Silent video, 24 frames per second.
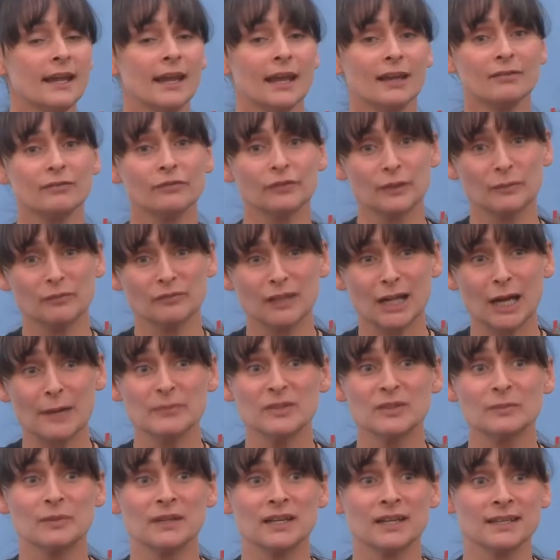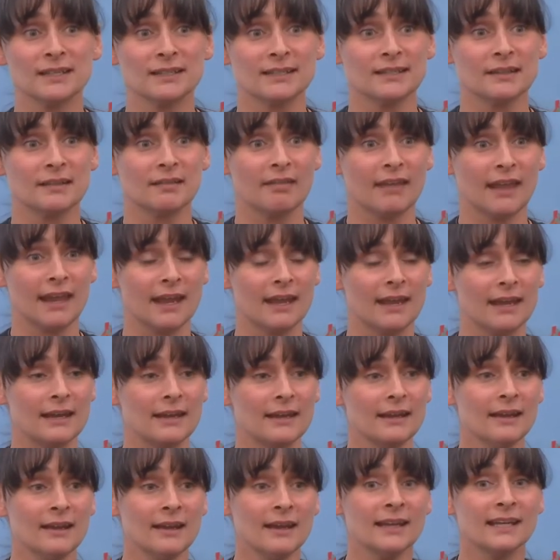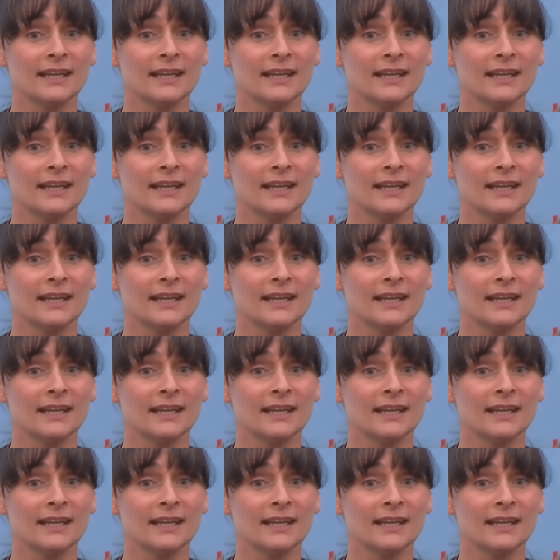and flip-flops because they